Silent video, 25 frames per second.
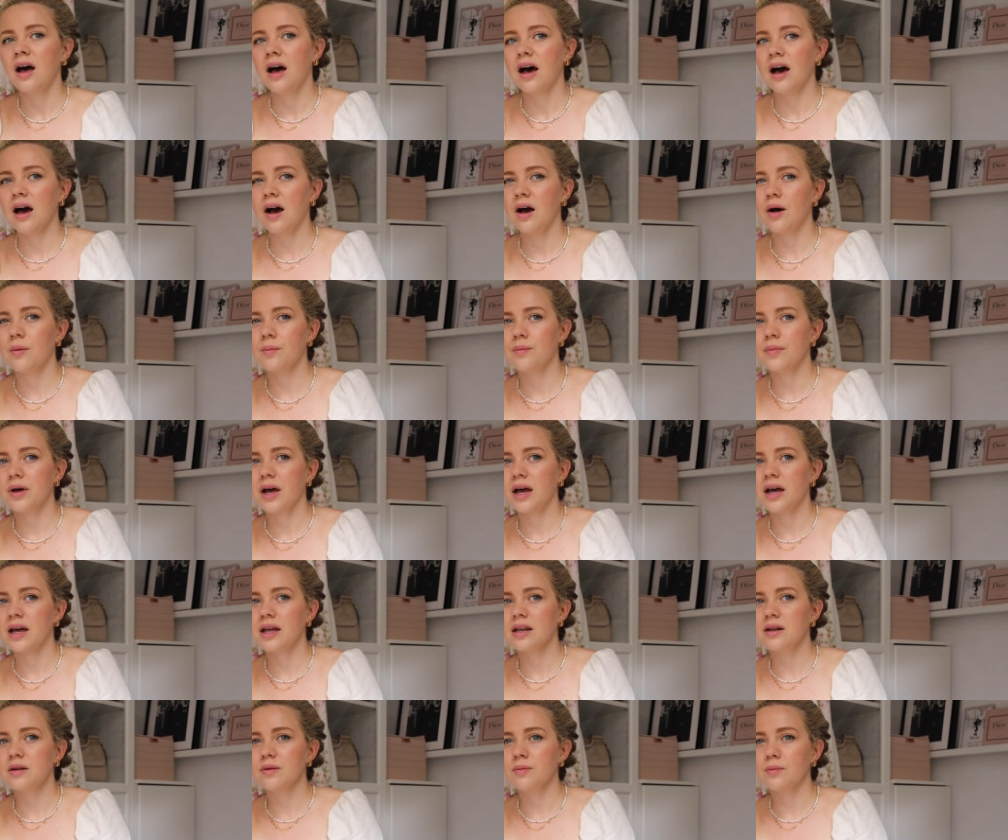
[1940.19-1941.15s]

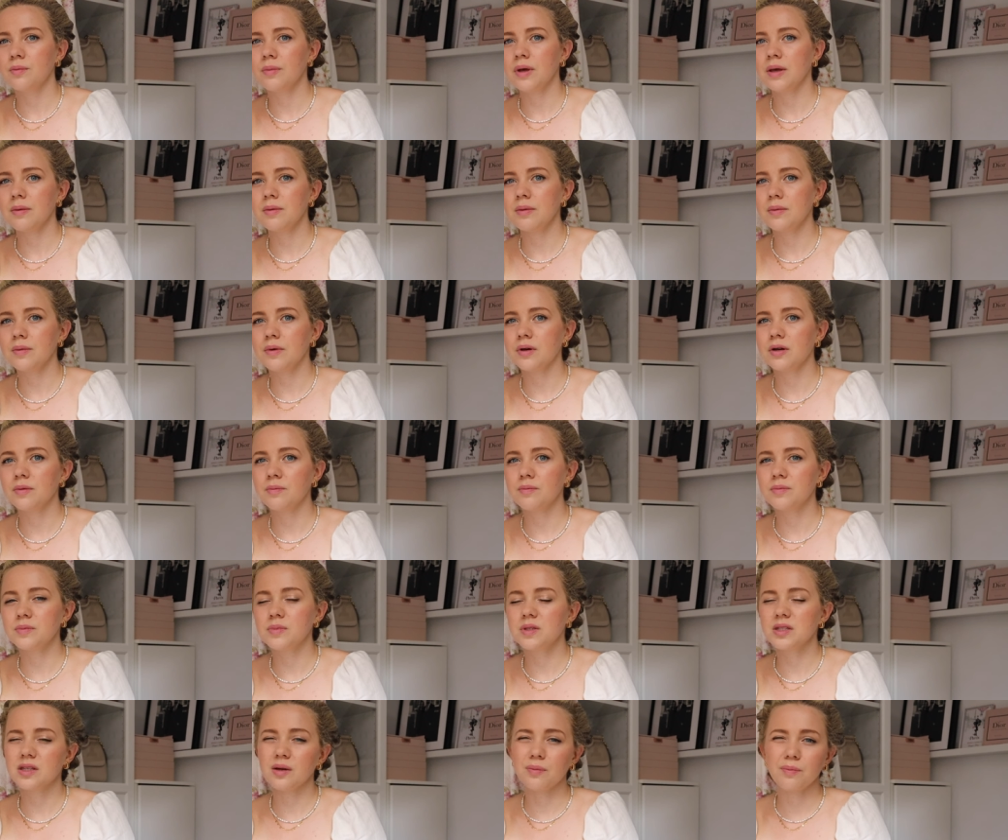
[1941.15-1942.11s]
And maybe I'm gonna
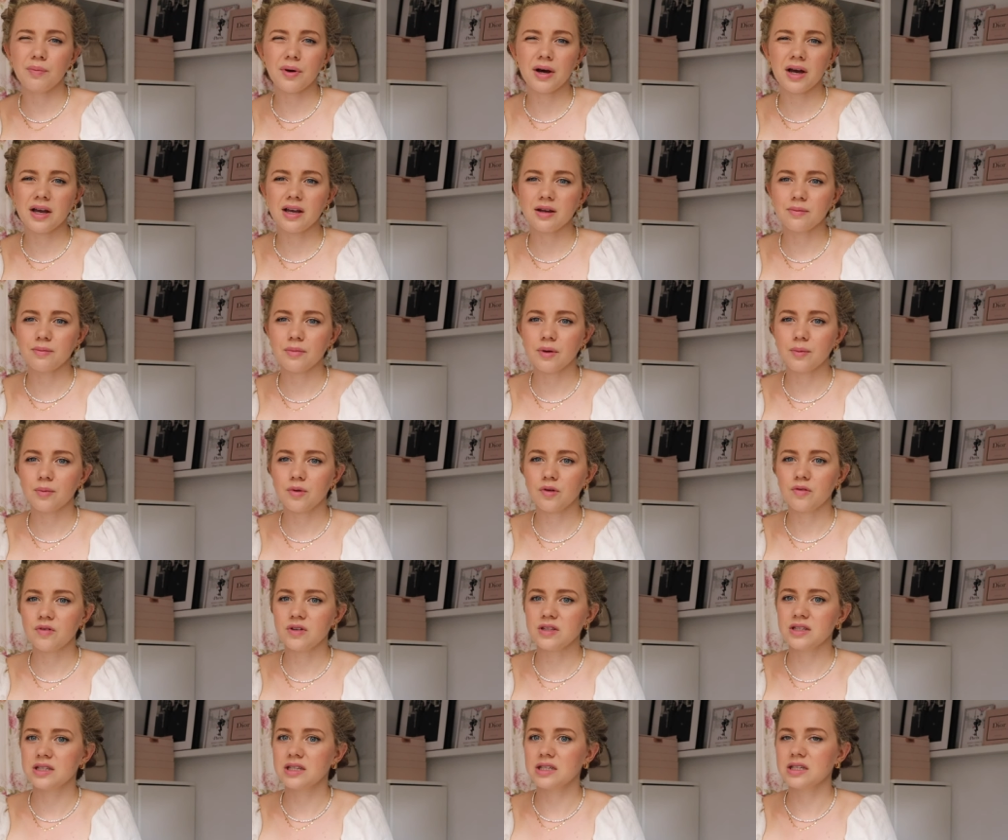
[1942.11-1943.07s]
stop by at my
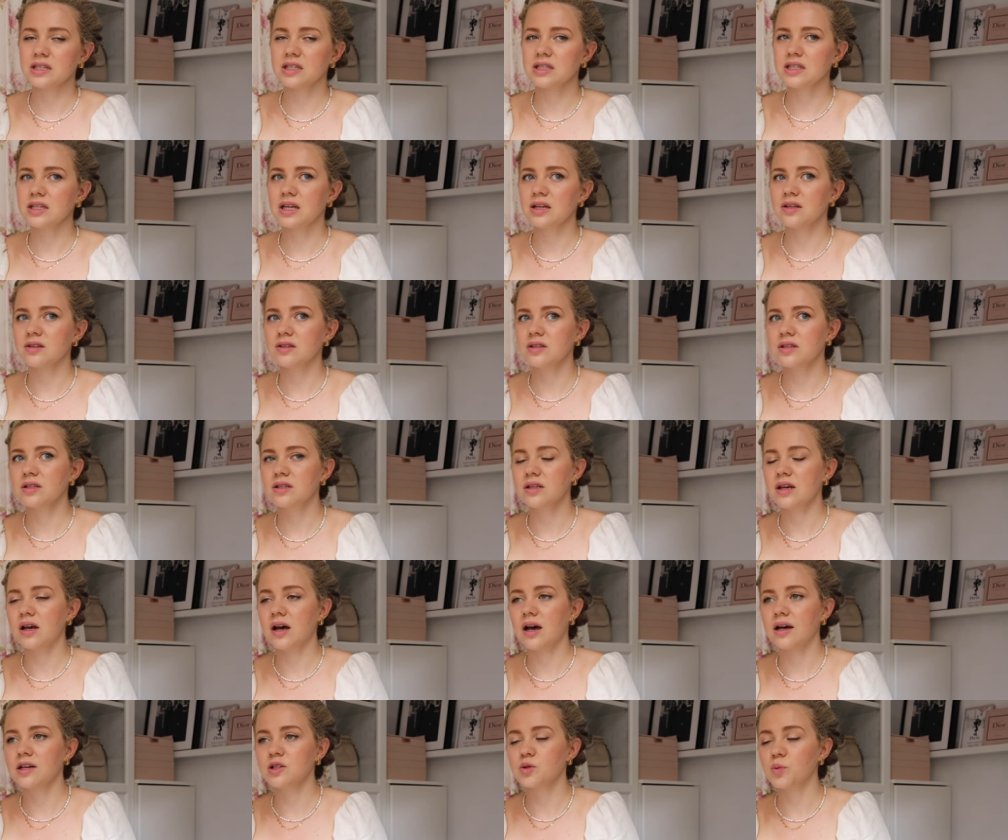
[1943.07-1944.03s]
boyfriend's sister's house
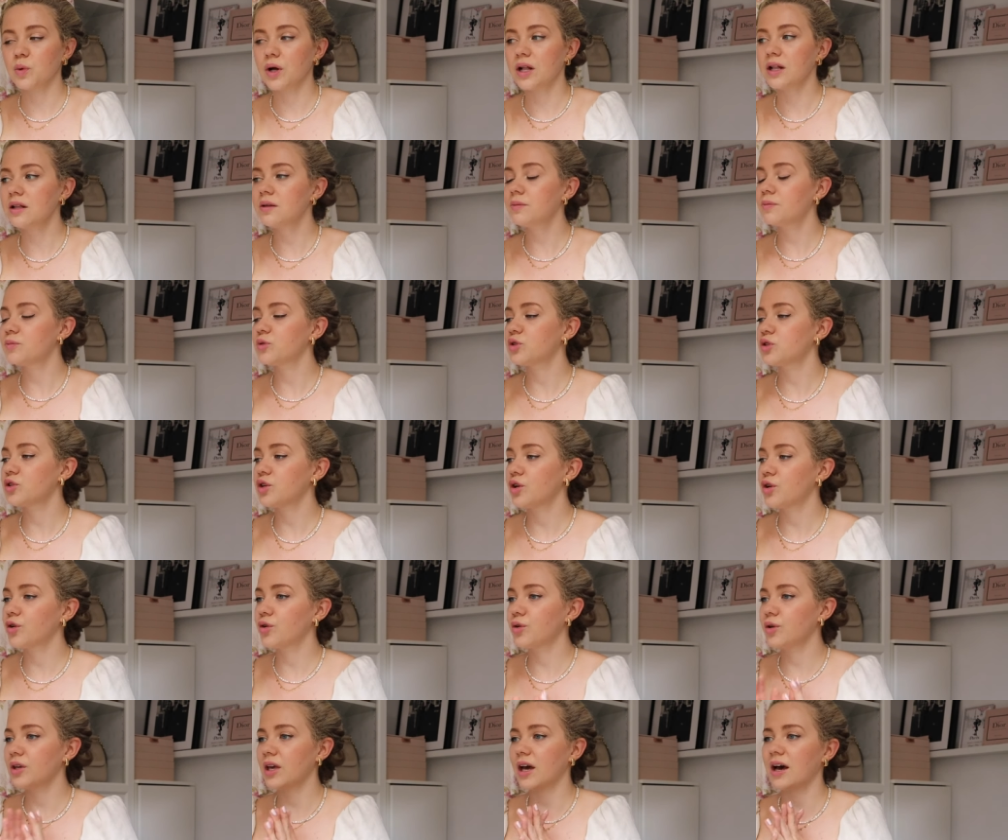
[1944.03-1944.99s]
as well.
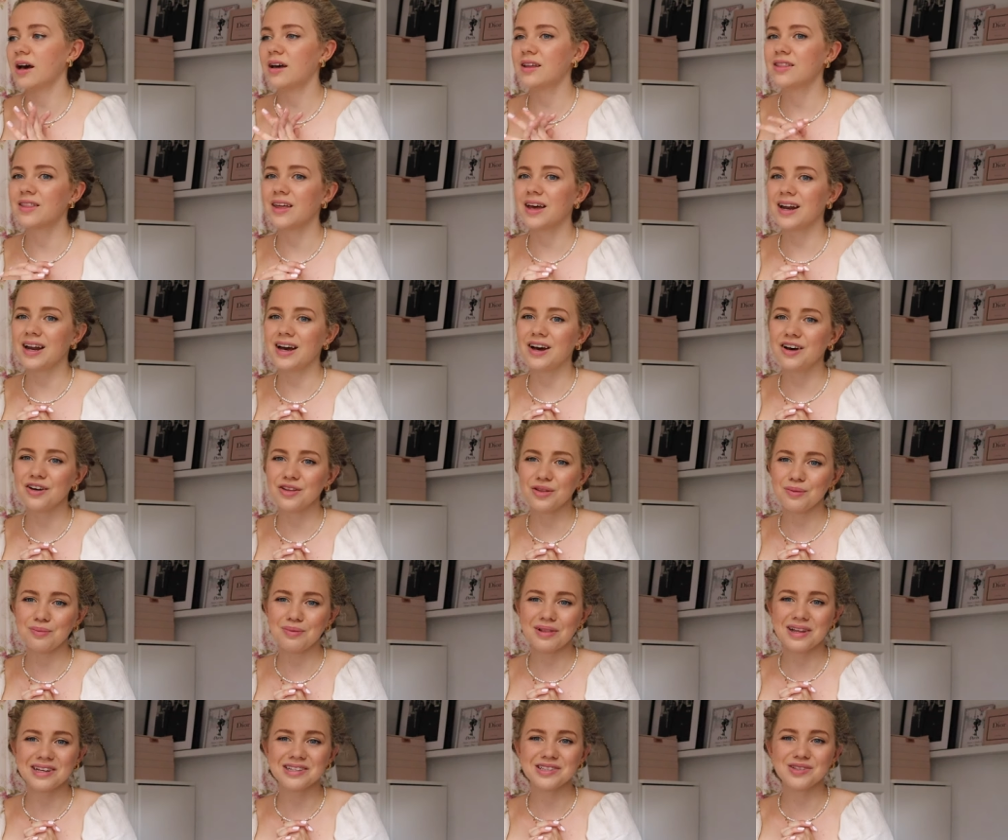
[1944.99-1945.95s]
So yeah, that are the
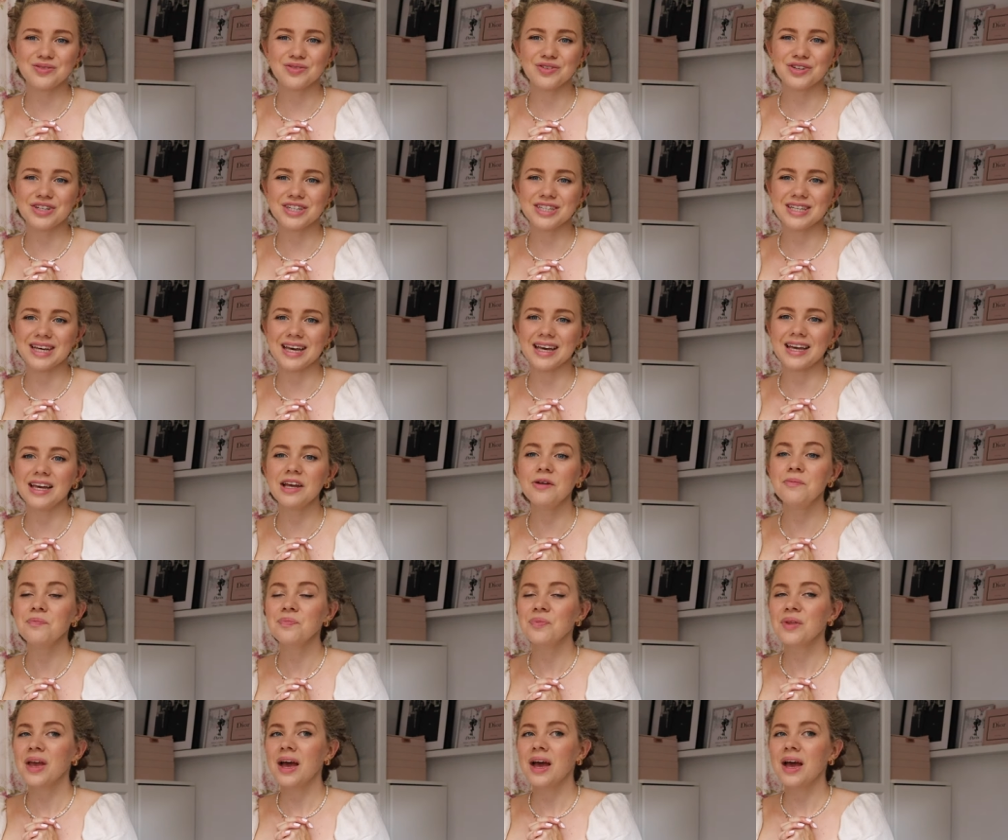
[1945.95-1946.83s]
plans for today.